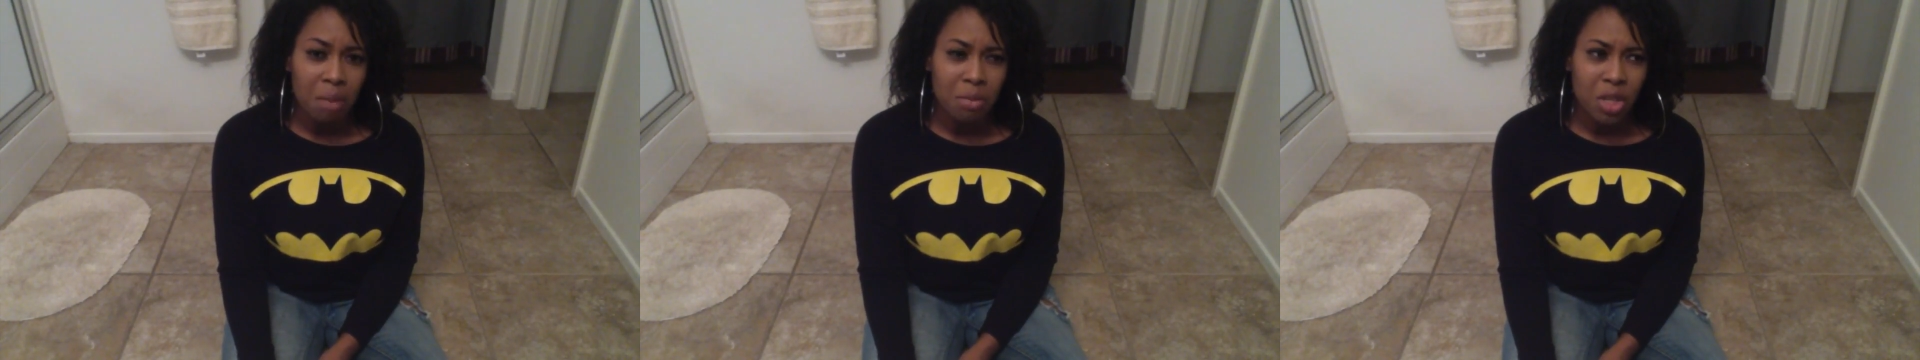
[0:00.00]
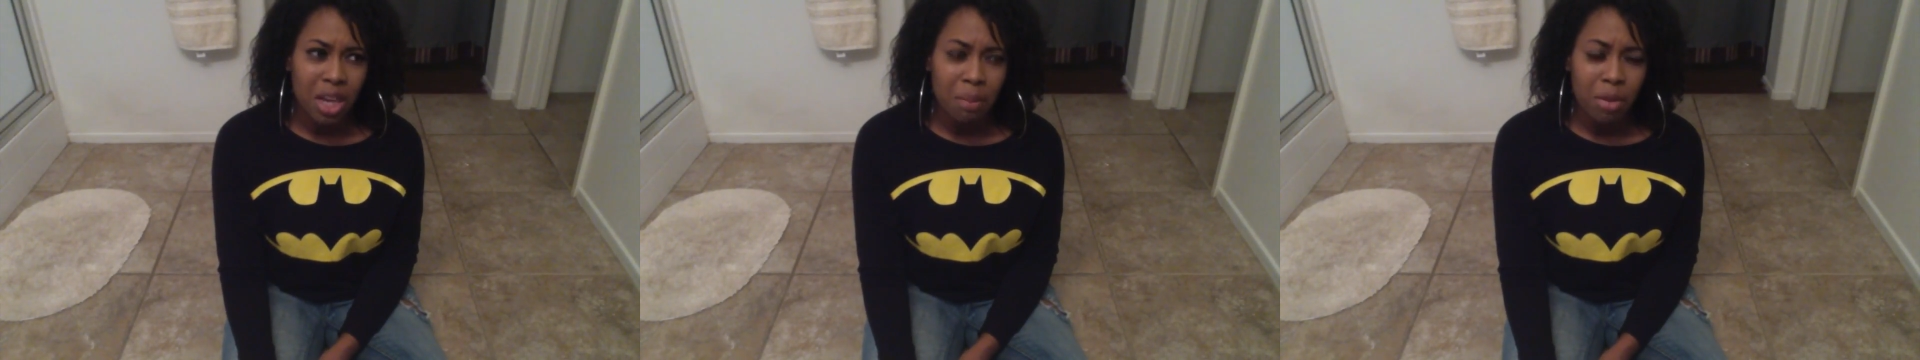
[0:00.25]

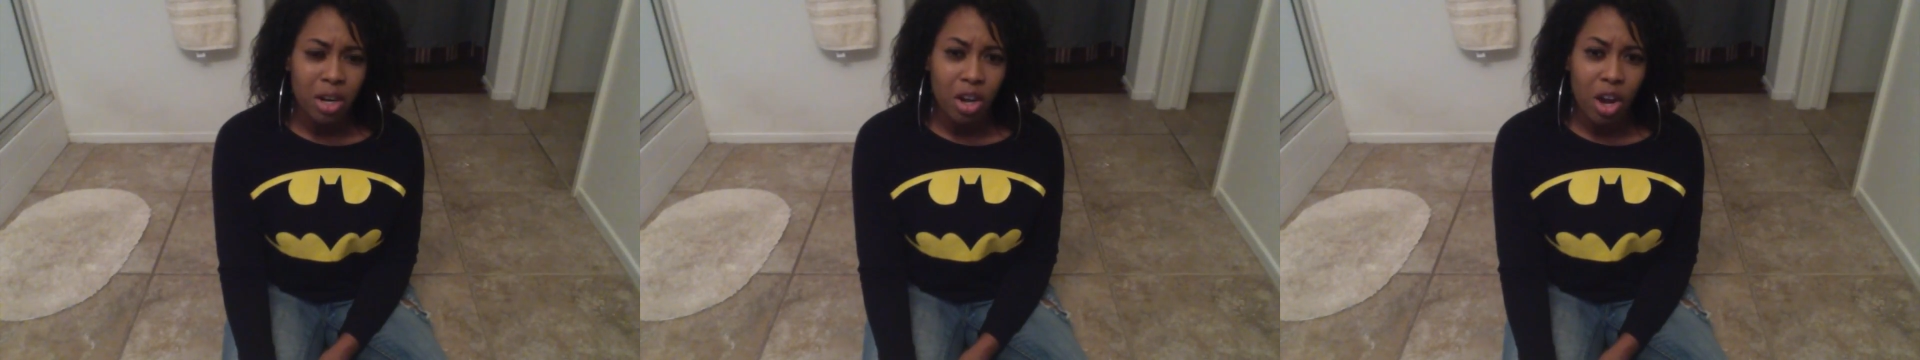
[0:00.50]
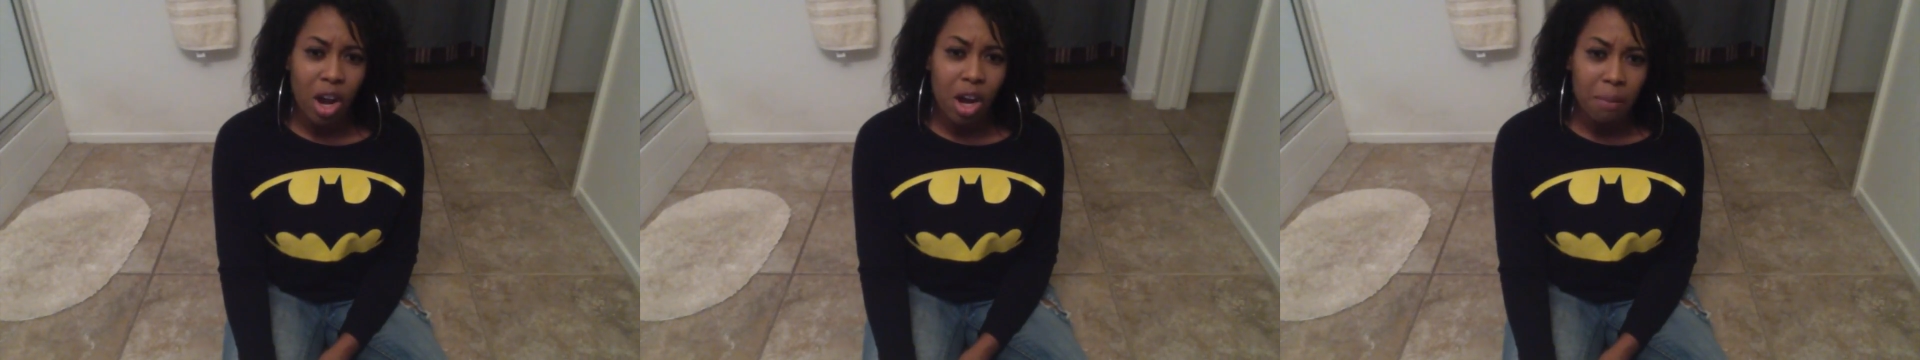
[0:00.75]
She got put on a
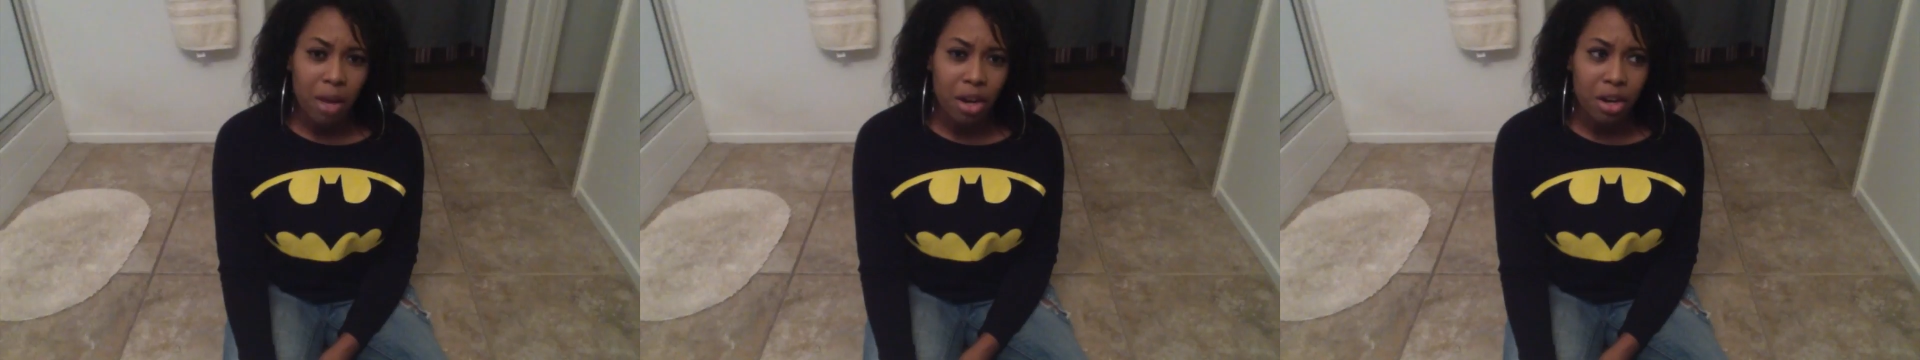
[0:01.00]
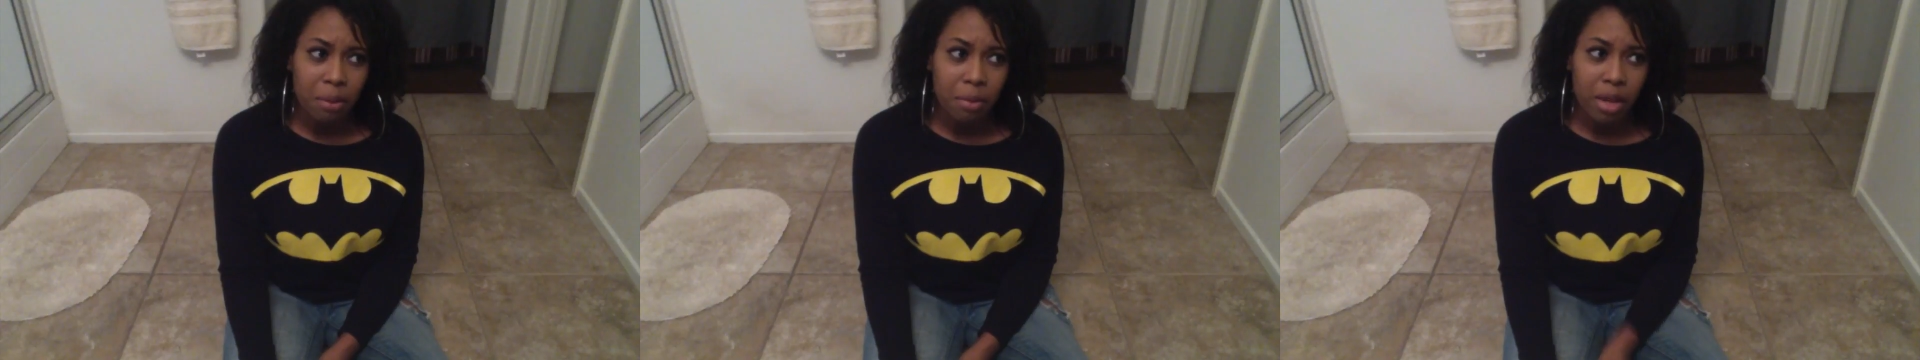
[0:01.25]
heart
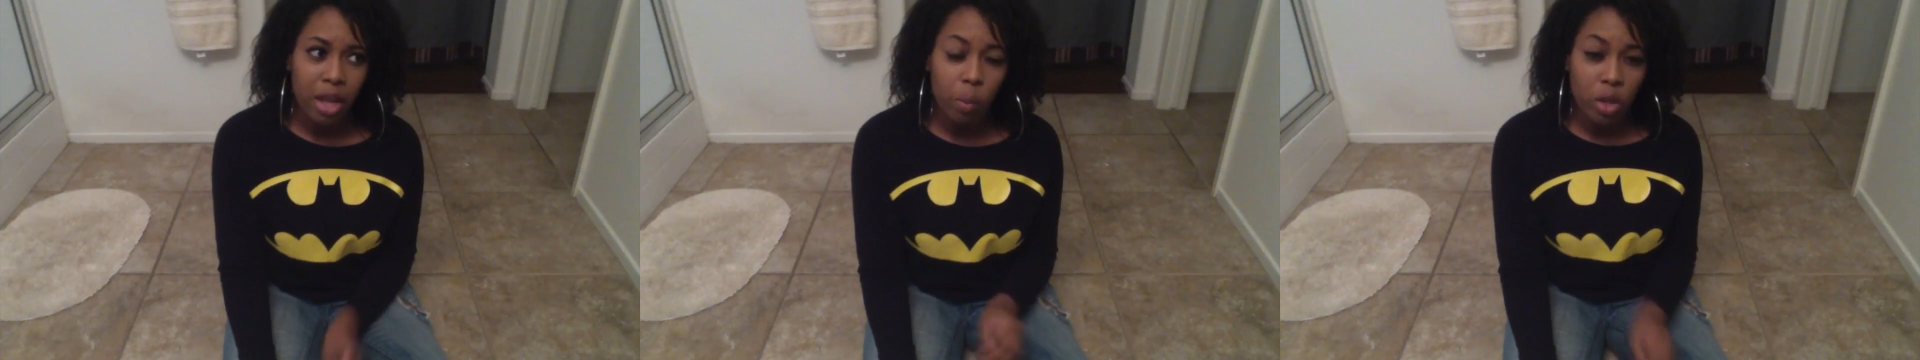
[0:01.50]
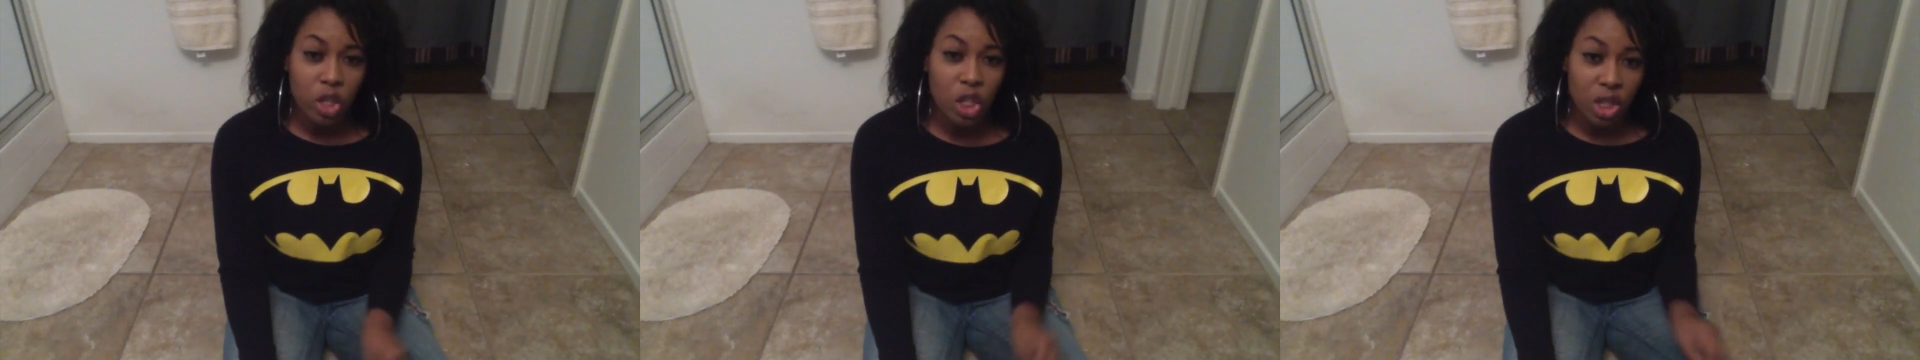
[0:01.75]
monitor, but like
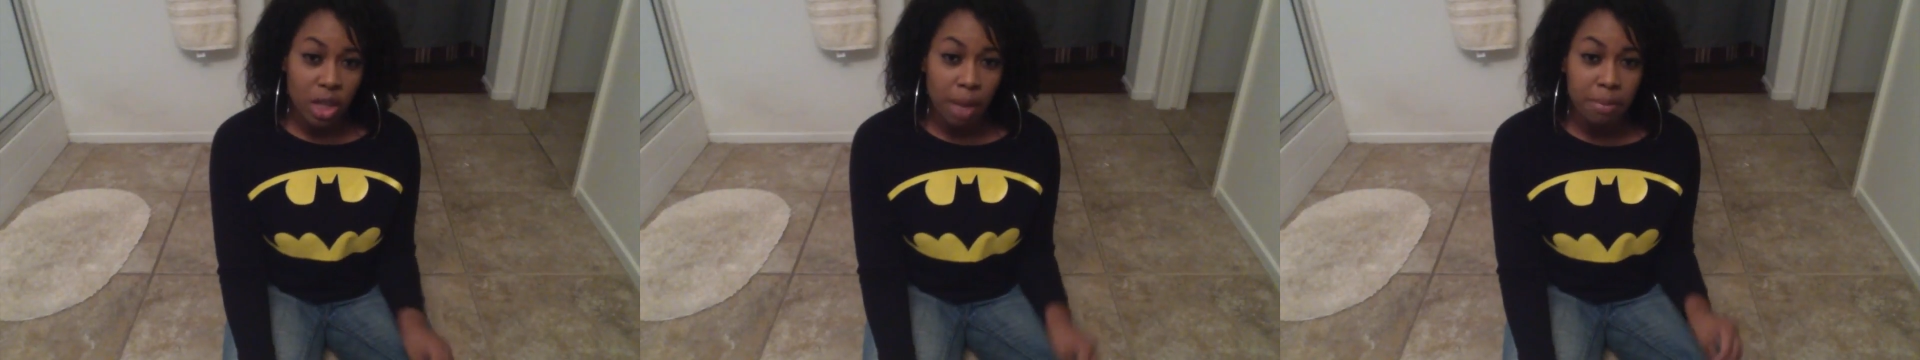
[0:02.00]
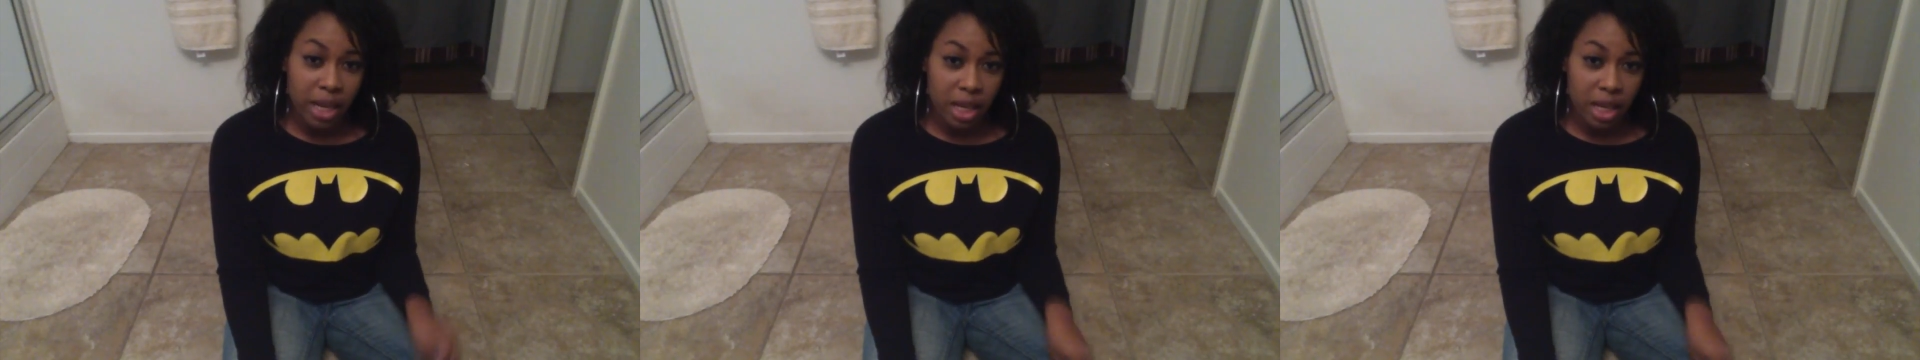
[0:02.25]
when she stopped